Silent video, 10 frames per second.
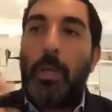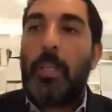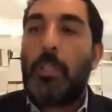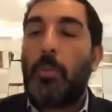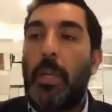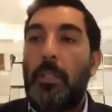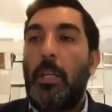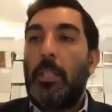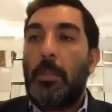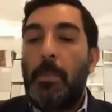in his ways,
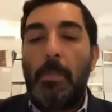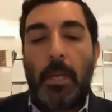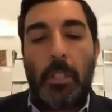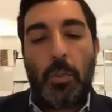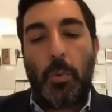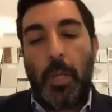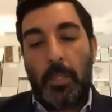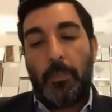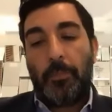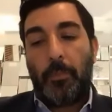to mimic his
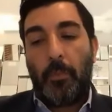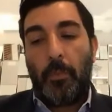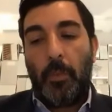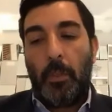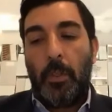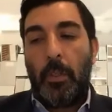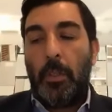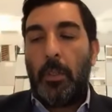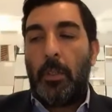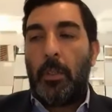ways.
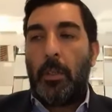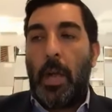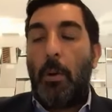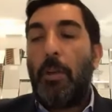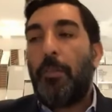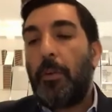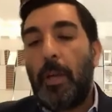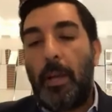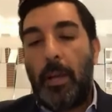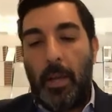However,
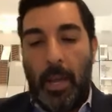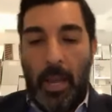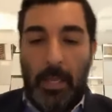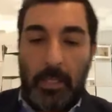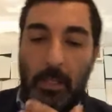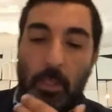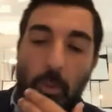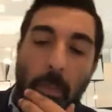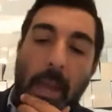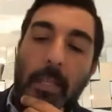as
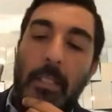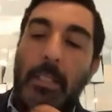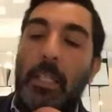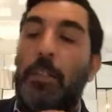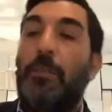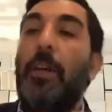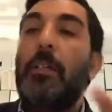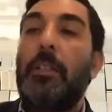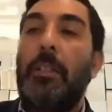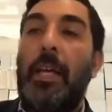humanity has
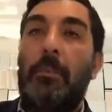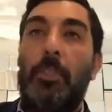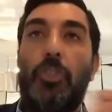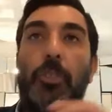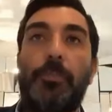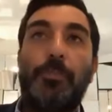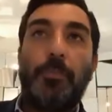failed in that mission,